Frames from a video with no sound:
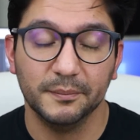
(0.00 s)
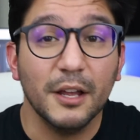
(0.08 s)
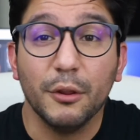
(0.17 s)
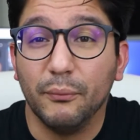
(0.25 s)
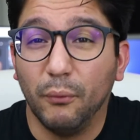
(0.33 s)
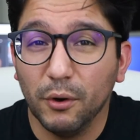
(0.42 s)

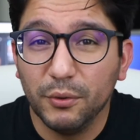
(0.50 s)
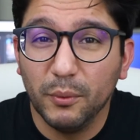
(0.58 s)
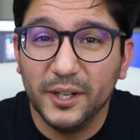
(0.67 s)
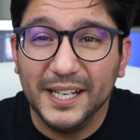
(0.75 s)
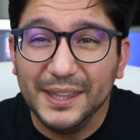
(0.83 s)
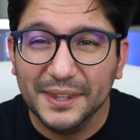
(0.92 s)
Now, the fourth
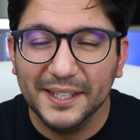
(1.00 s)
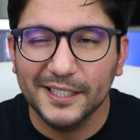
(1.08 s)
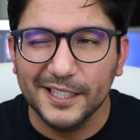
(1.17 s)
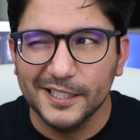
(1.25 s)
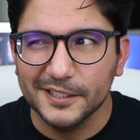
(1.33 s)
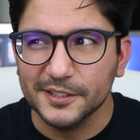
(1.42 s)
one I
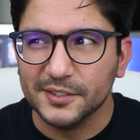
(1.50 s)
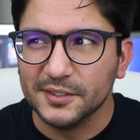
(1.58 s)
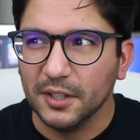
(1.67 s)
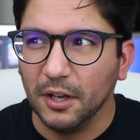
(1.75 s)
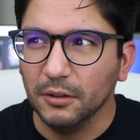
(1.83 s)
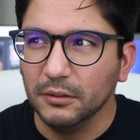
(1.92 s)
think is a